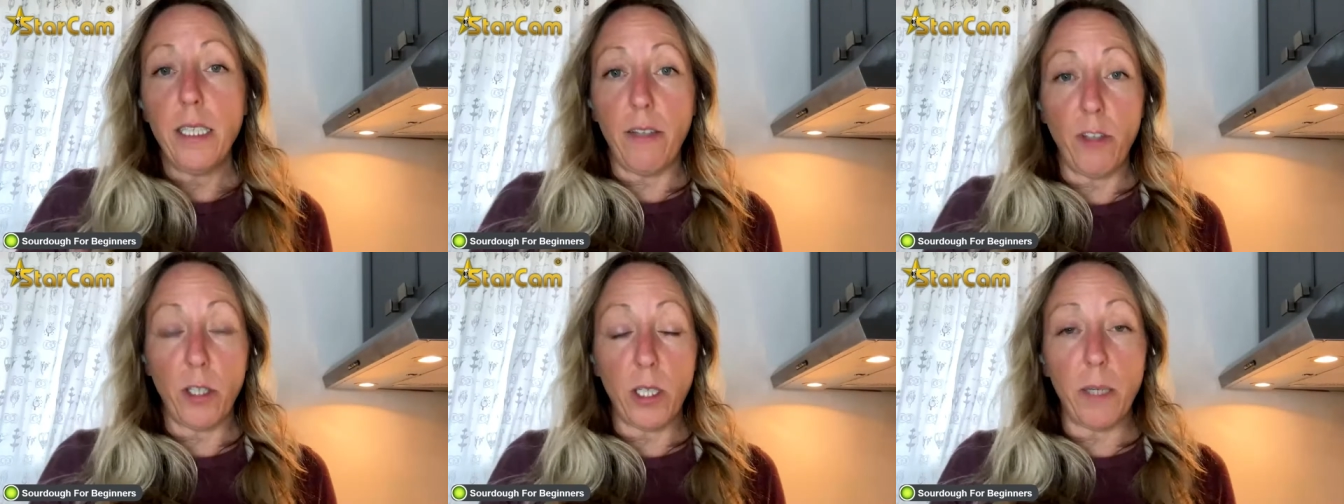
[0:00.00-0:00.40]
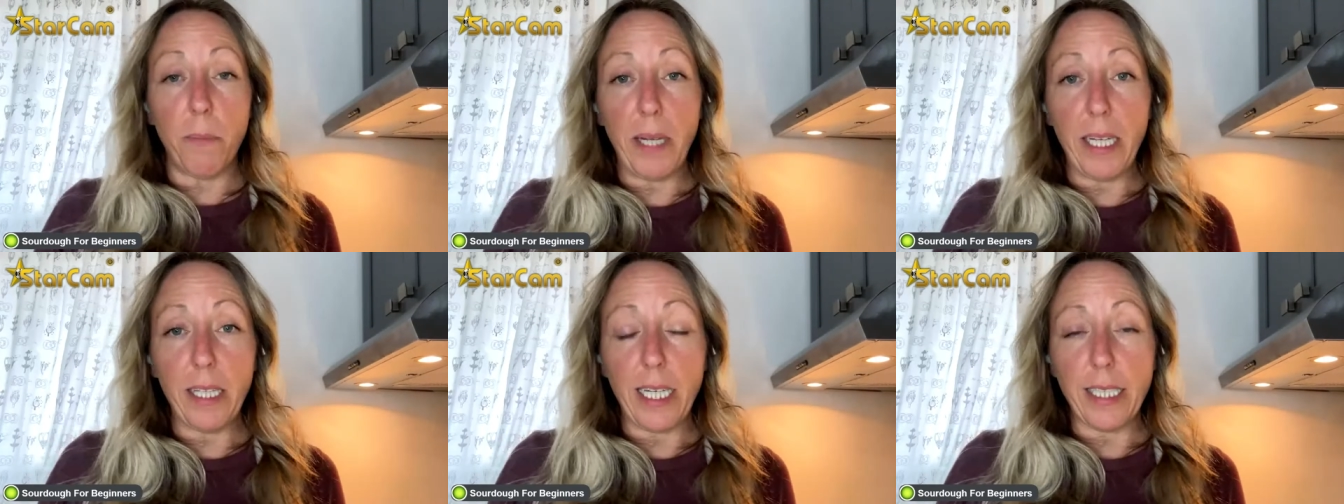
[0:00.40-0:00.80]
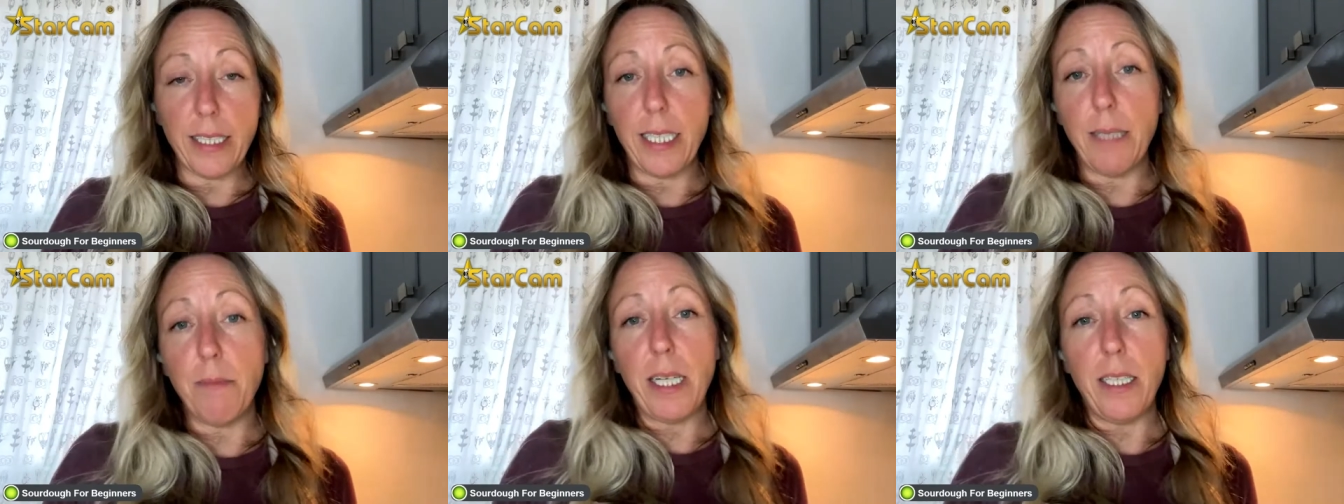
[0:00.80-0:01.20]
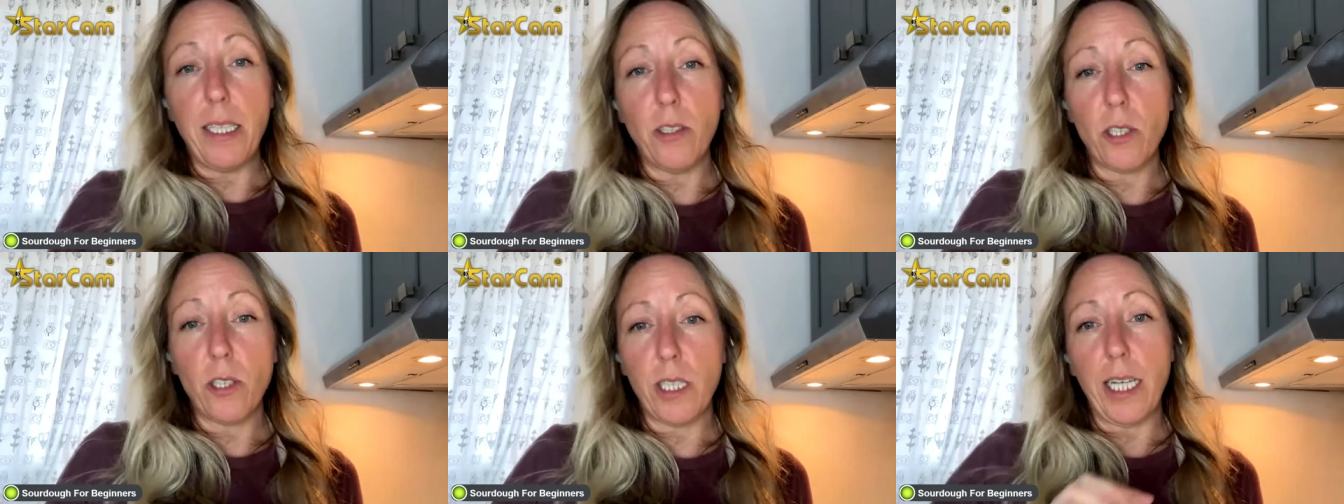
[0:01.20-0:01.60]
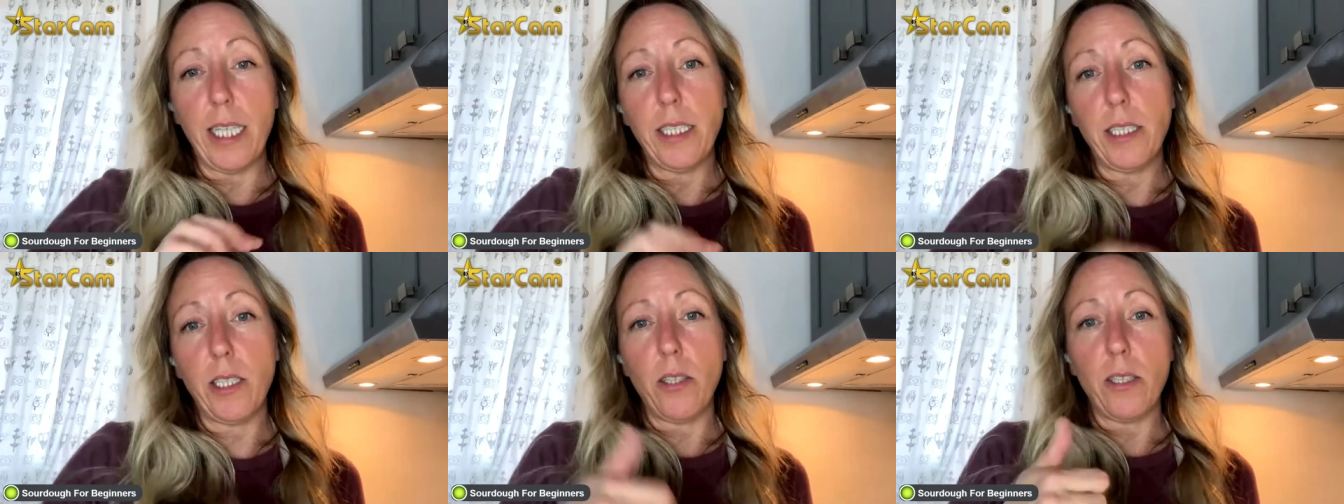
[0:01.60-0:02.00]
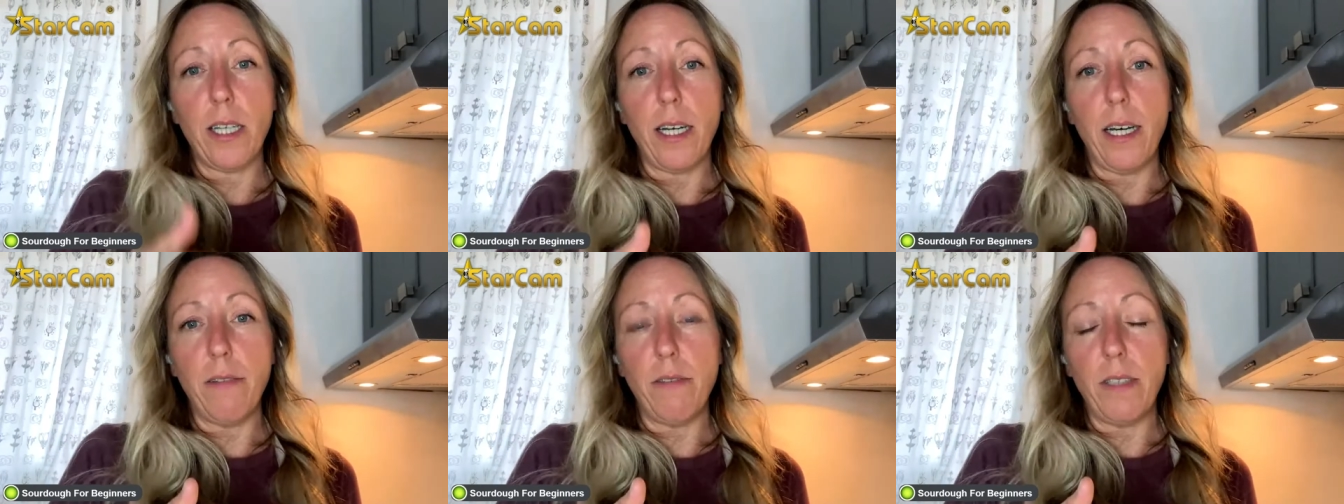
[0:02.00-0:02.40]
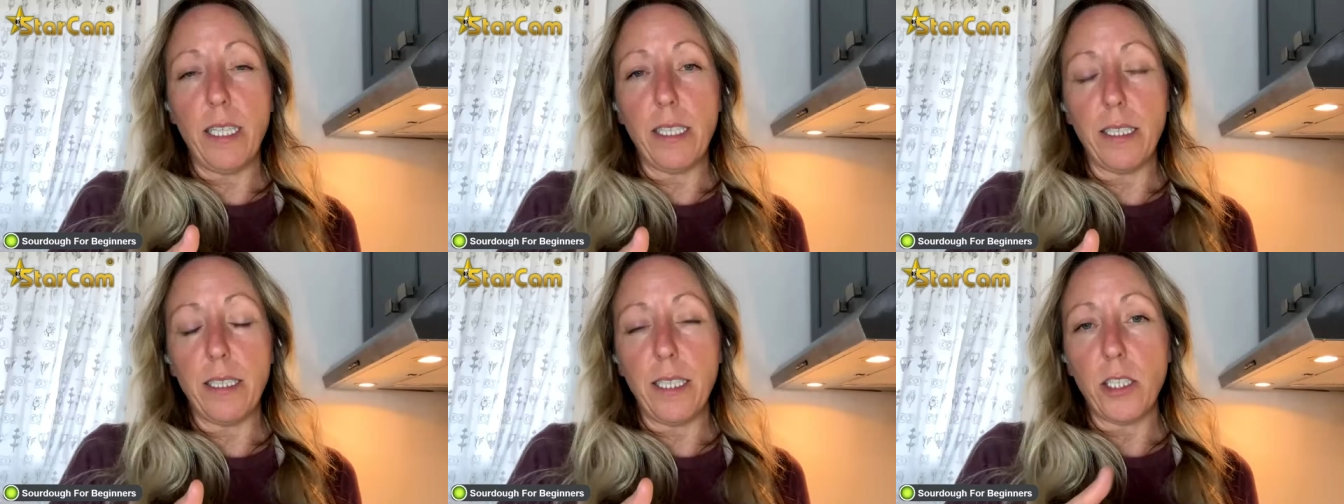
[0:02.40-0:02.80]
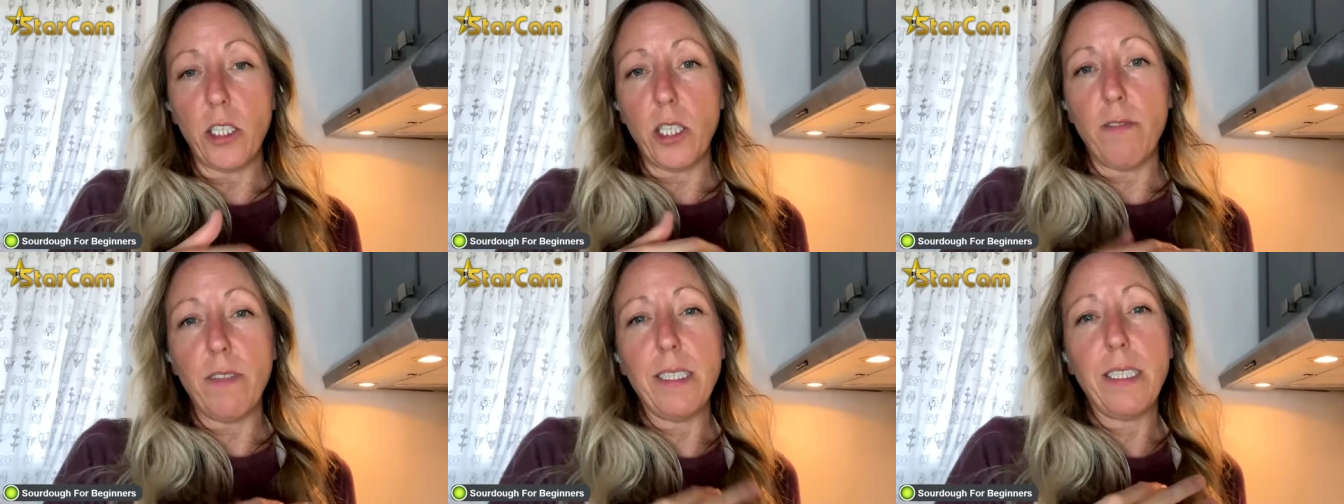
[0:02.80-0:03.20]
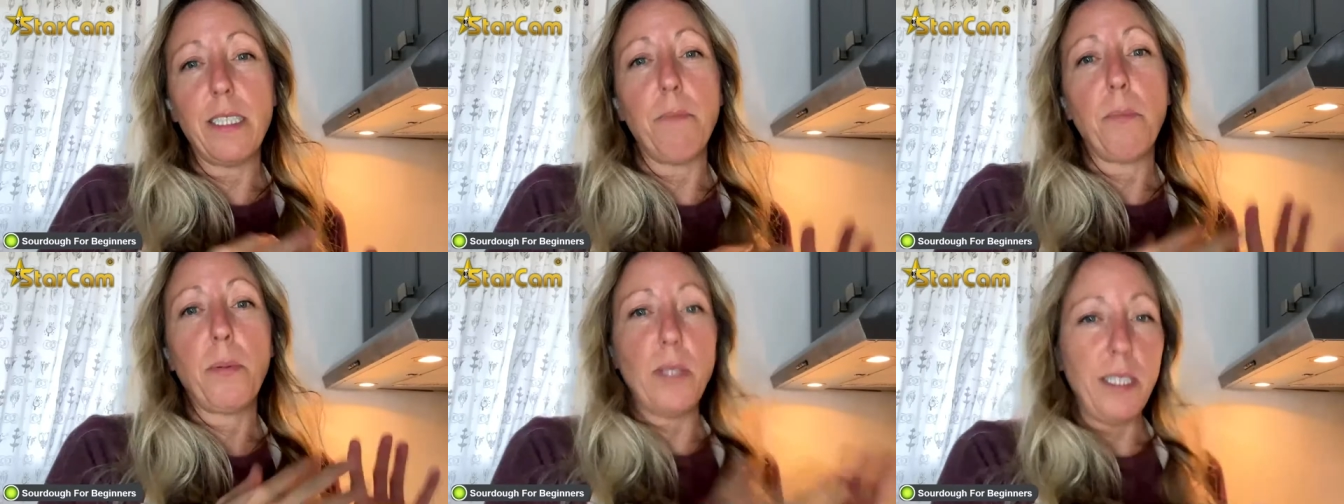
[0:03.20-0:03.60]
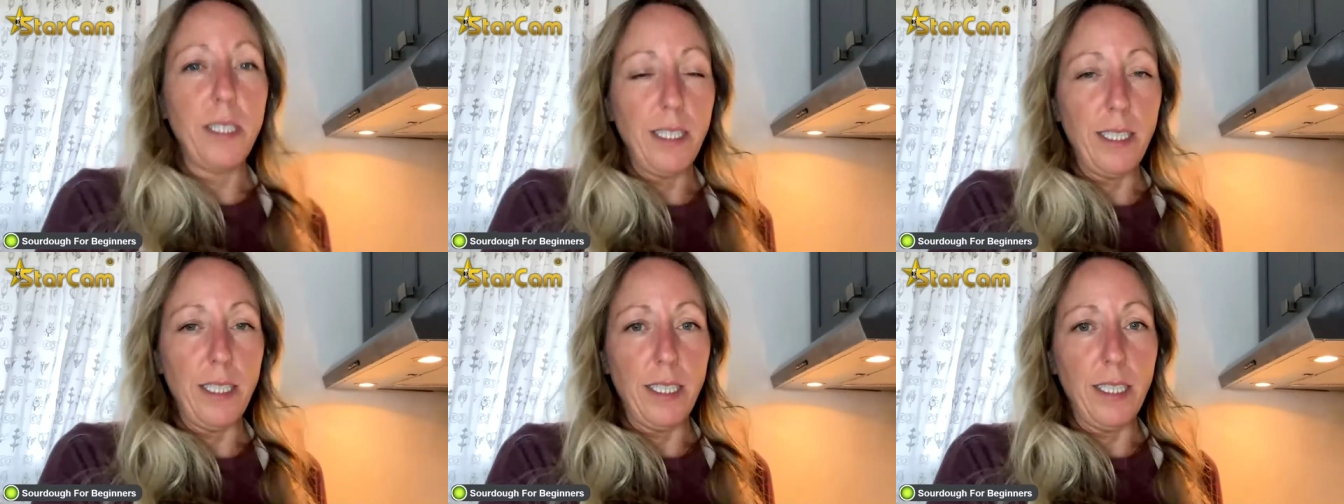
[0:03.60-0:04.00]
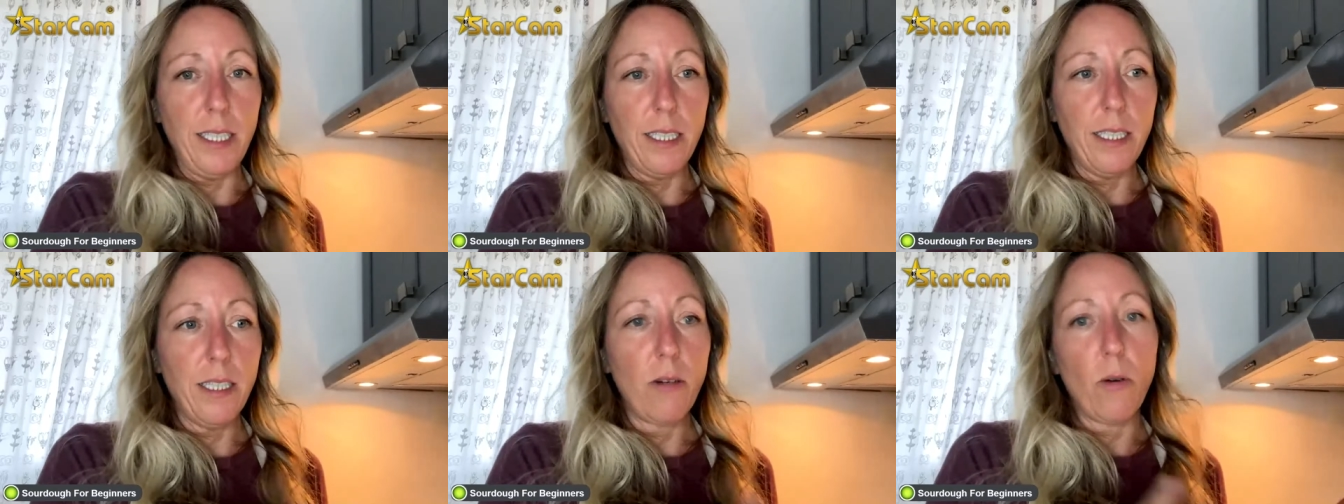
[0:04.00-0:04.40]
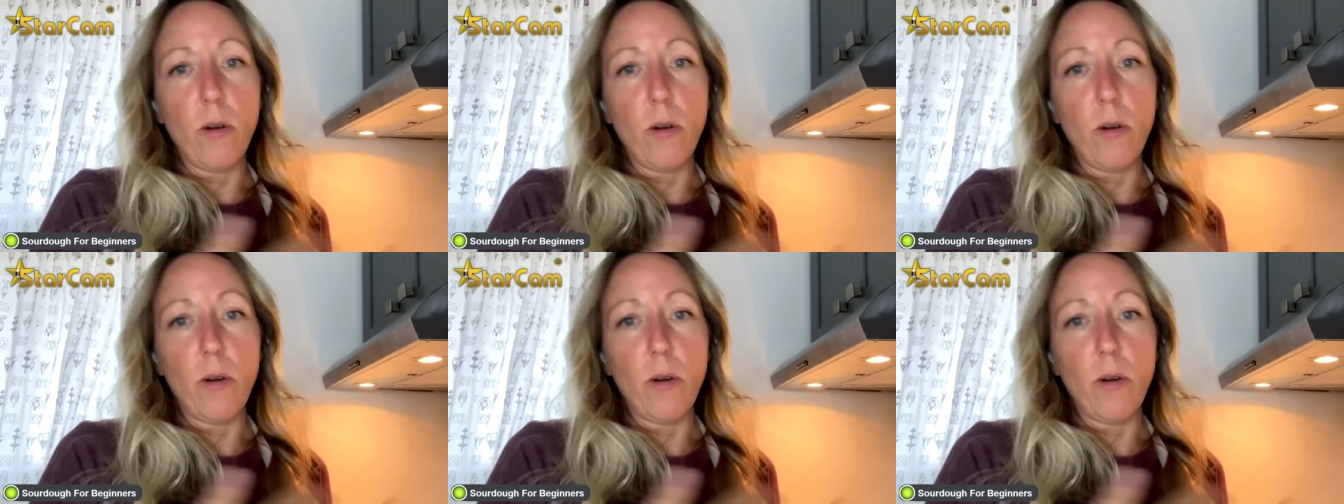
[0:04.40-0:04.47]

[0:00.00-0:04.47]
If you're going to bake that same day, usually I start the oven in the Dutch oven to preheat,